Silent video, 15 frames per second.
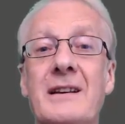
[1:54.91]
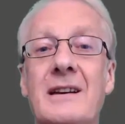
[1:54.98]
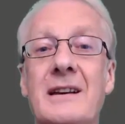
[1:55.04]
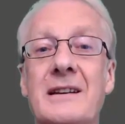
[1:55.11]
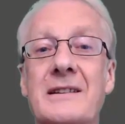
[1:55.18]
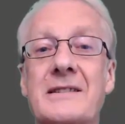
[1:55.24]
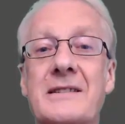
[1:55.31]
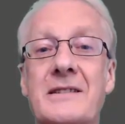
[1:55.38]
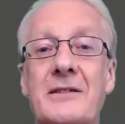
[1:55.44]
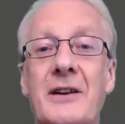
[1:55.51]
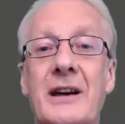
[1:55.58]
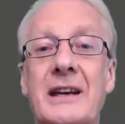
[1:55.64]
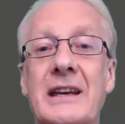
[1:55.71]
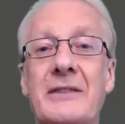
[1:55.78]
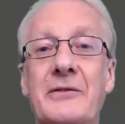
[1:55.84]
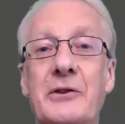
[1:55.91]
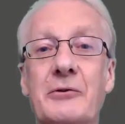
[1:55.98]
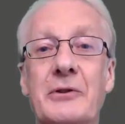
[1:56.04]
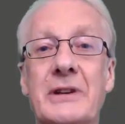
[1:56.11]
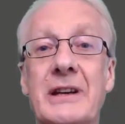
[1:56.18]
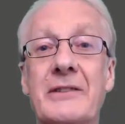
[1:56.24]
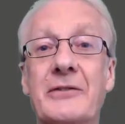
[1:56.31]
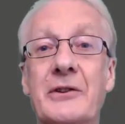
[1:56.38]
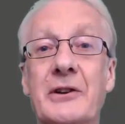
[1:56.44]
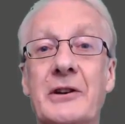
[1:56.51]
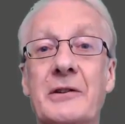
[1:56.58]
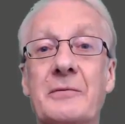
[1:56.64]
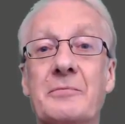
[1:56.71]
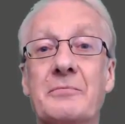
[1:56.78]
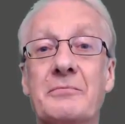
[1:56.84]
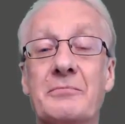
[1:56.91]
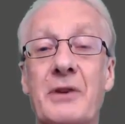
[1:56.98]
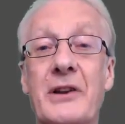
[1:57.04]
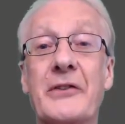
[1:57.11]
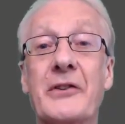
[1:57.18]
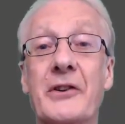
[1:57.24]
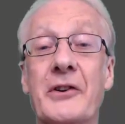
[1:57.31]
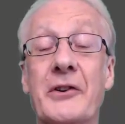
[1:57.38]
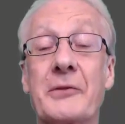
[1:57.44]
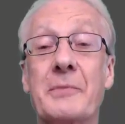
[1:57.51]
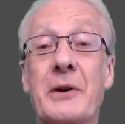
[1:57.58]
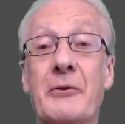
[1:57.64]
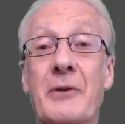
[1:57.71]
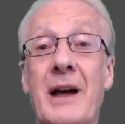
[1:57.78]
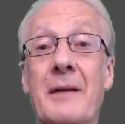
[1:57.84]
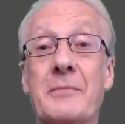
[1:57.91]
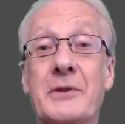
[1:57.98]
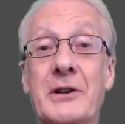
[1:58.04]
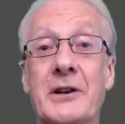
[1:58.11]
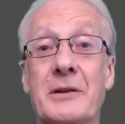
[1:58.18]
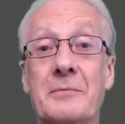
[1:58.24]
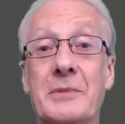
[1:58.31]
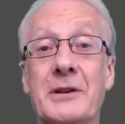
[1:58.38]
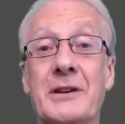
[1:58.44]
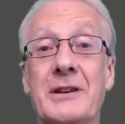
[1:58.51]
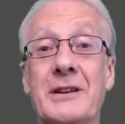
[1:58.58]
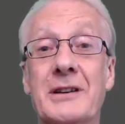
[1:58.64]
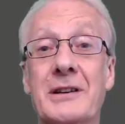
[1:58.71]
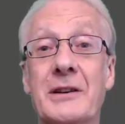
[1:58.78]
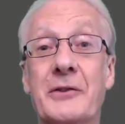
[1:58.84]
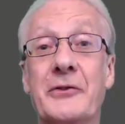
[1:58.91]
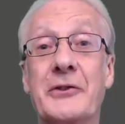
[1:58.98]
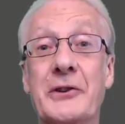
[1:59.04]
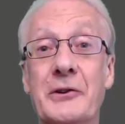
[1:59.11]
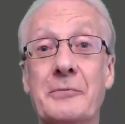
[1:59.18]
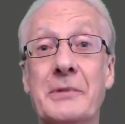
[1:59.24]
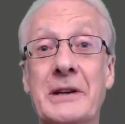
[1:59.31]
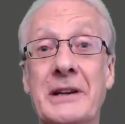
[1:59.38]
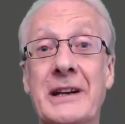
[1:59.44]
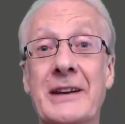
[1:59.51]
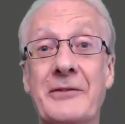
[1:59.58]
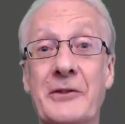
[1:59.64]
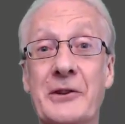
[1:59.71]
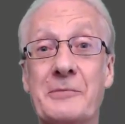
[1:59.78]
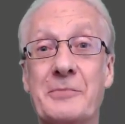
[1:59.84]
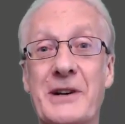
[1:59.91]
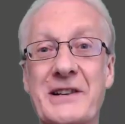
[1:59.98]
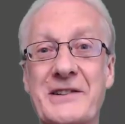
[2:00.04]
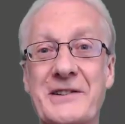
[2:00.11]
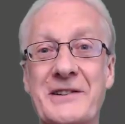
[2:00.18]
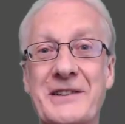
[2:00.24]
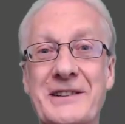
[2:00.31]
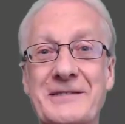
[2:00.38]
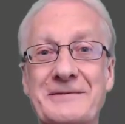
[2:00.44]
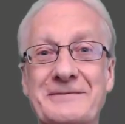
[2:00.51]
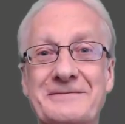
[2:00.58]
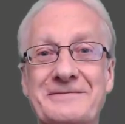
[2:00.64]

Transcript: It's like if you were given a present that's been wrapped up, you've still been given the present,